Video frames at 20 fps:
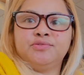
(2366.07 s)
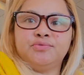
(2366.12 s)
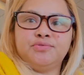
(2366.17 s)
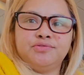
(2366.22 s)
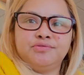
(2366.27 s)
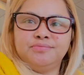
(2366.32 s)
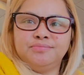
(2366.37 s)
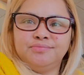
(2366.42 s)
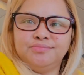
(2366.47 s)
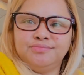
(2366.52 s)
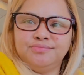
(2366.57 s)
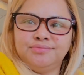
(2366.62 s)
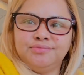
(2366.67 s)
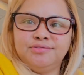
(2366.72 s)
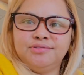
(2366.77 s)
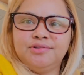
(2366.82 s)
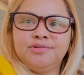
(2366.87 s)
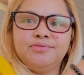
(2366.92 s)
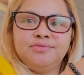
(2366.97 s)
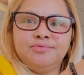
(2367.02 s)
room,
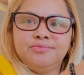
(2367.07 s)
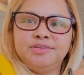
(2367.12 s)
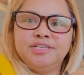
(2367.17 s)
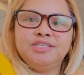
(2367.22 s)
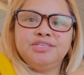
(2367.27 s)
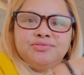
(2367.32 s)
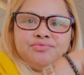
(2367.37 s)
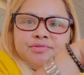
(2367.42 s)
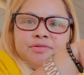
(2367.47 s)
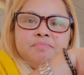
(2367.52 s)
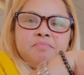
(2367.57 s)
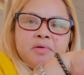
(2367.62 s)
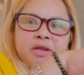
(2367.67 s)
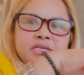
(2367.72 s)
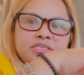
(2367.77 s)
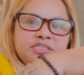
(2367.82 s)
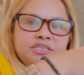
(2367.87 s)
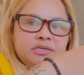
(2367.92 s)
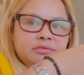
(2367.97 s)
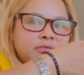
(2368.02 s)
with 3
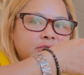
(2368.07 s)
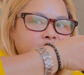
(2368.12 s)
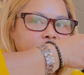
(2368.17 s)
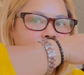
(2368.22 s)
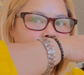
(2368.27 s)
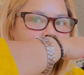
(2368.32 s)
patients,